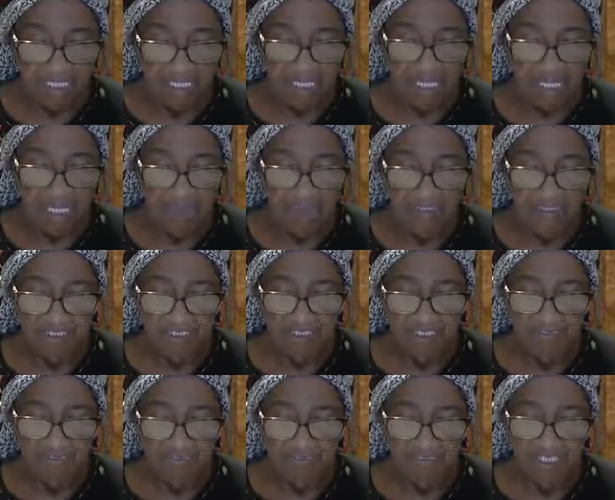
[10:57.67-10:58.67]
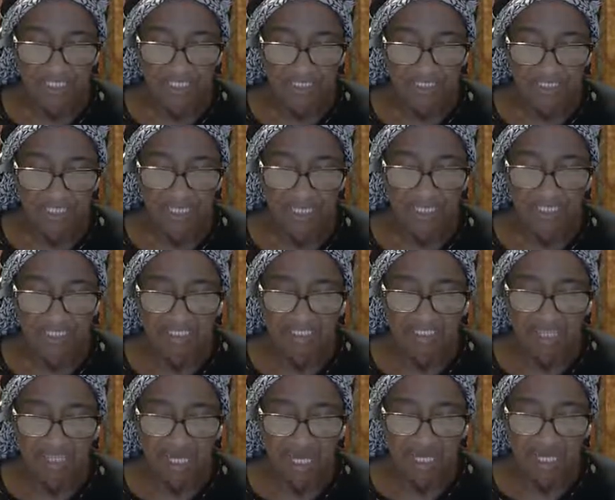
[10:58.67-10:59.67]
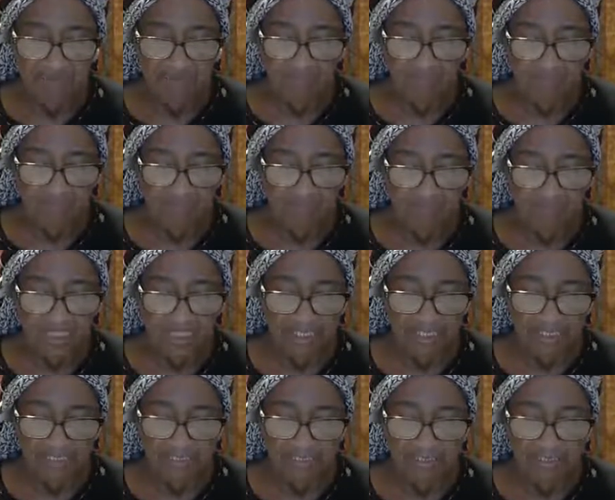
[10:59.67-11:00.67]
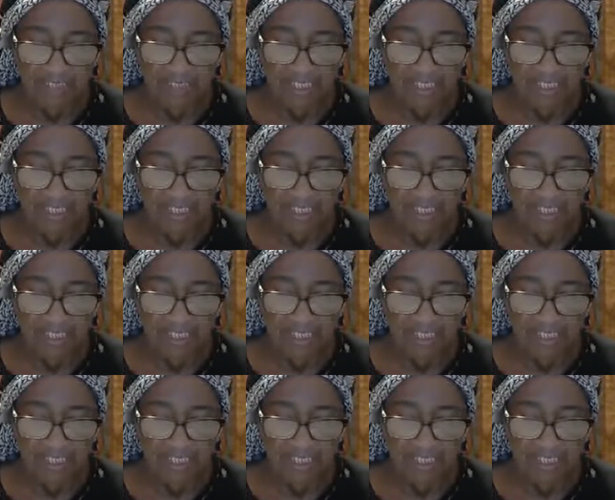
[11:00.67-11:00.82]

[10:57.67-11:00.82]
and within 3 days I will build